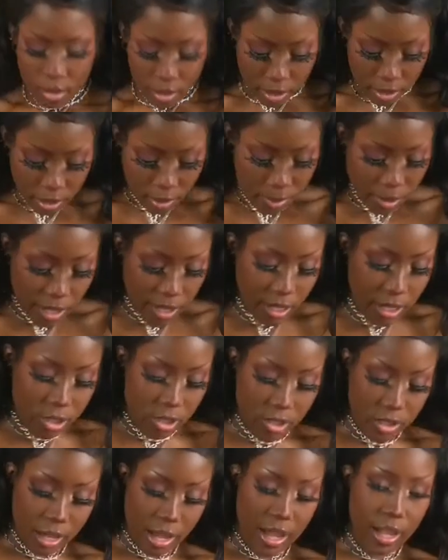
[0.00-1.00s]
Like it just
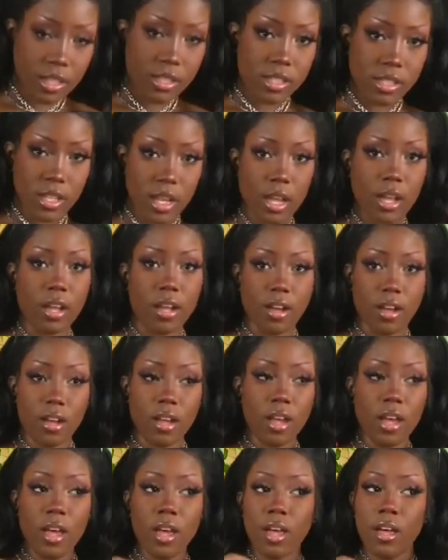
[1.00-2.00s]
adds a
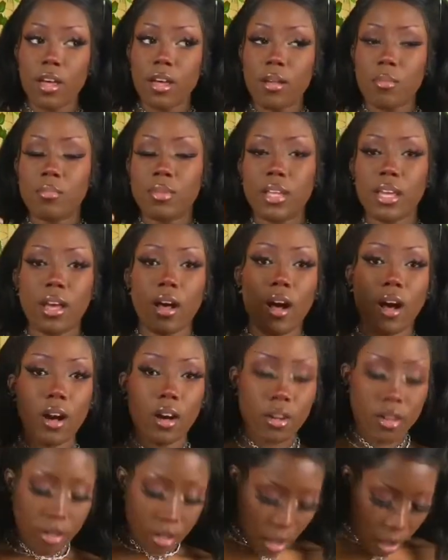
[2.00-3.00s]
complete hot girl
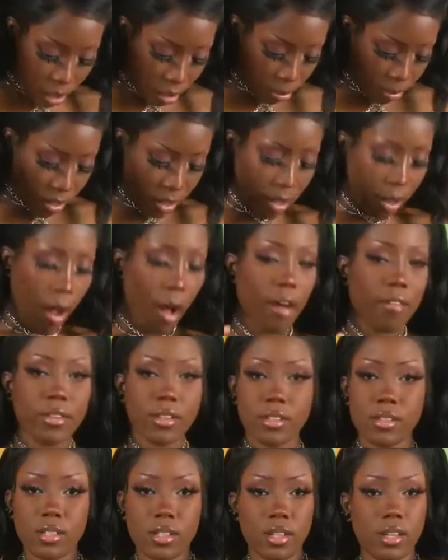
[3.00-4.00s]
element.
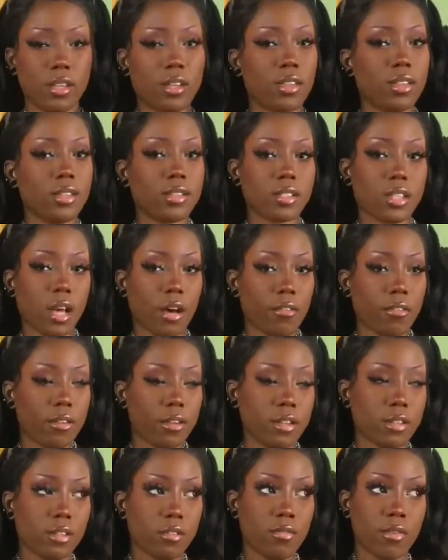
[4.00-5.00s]
Obviously this outfit is
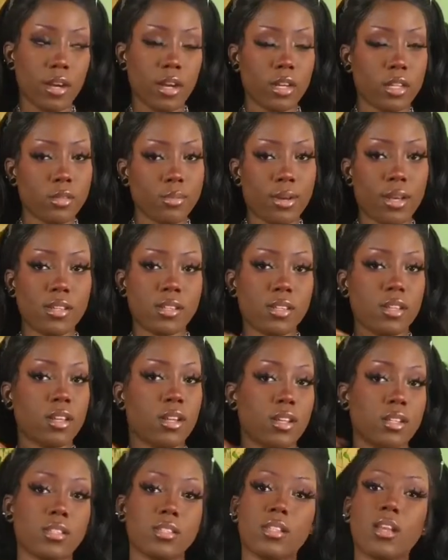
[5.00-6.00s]
very spicy in
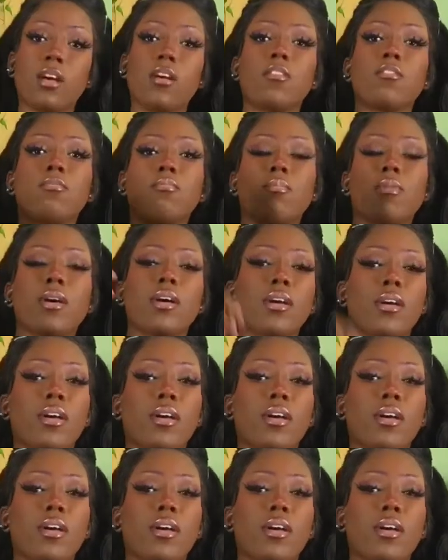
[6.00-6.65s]
itself, but